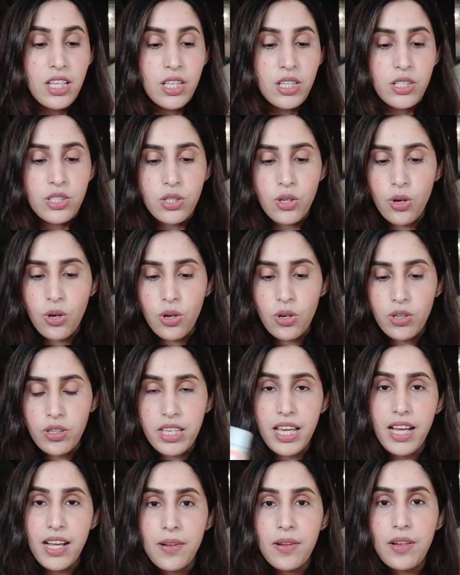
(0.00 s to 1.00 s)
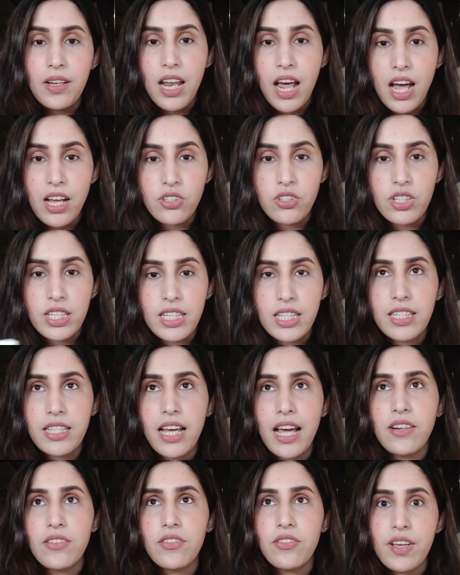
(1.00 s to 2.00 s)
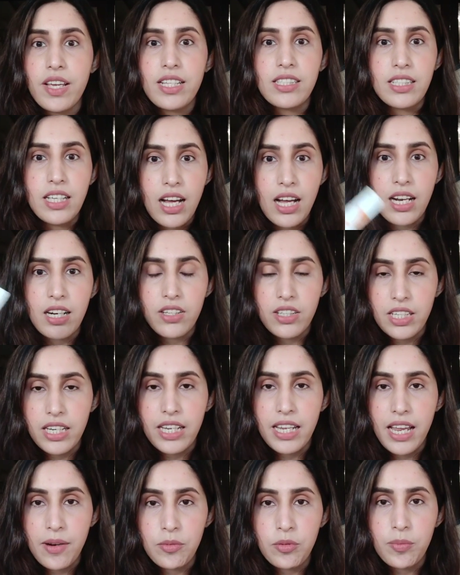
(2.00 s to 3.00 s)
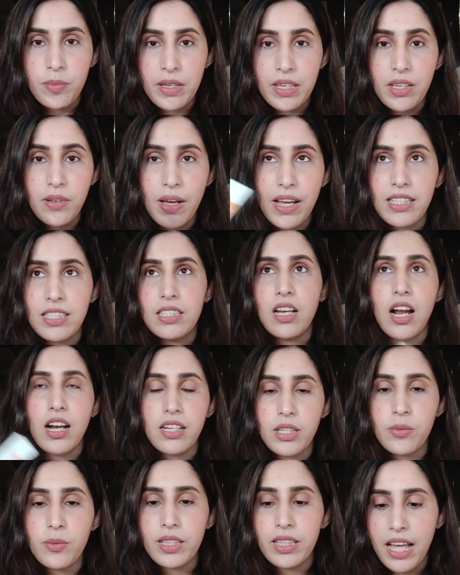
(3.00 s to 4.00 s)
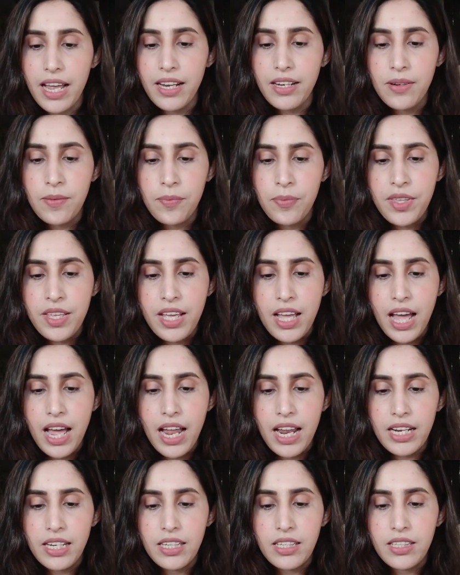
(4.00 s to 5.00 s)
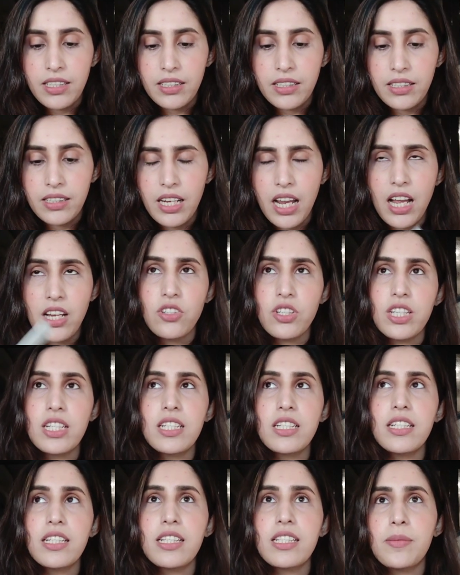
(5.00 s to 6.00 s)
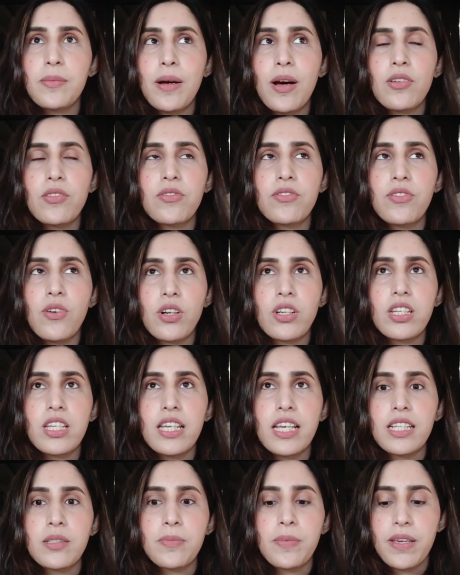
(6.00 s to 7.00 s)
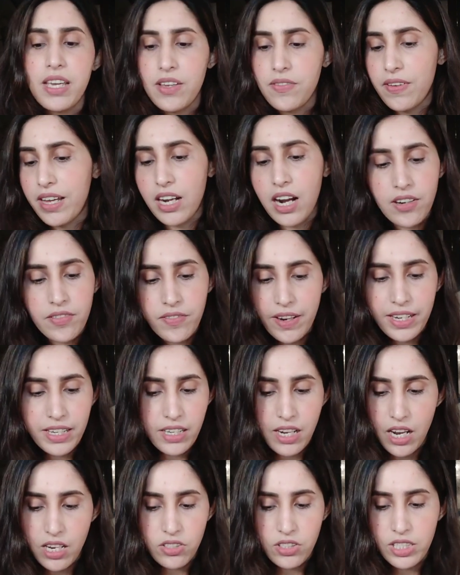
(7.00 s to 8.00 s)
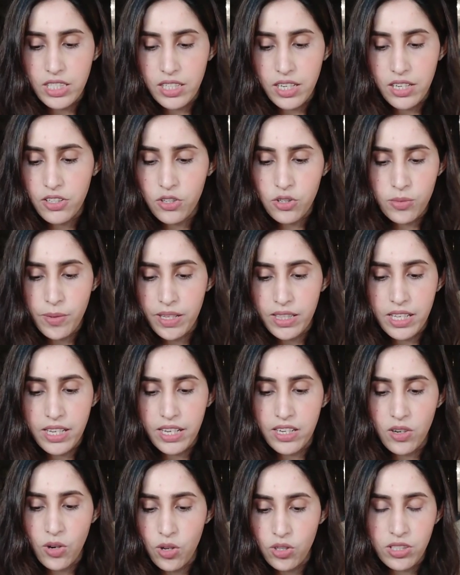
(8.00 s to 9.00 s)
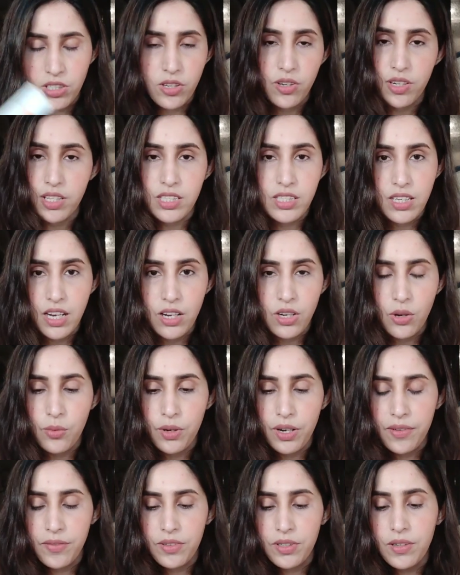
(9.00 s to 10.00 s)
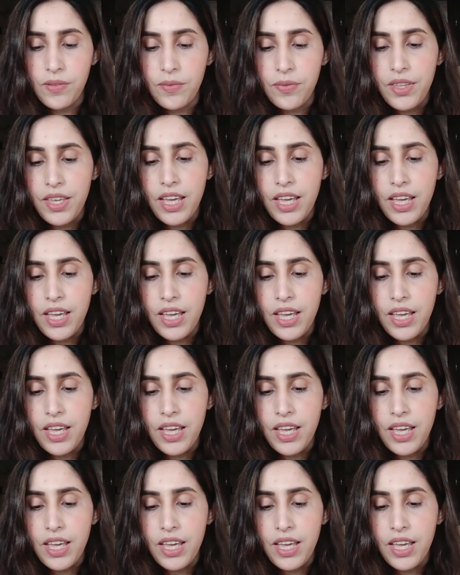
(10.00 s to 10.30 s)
So yeah, La Shield and Face Guard really helped me. I started with that, and La Shield is about 40 SPF. I can't find La Shield cut tube. I think I lost it or it's done or whatever.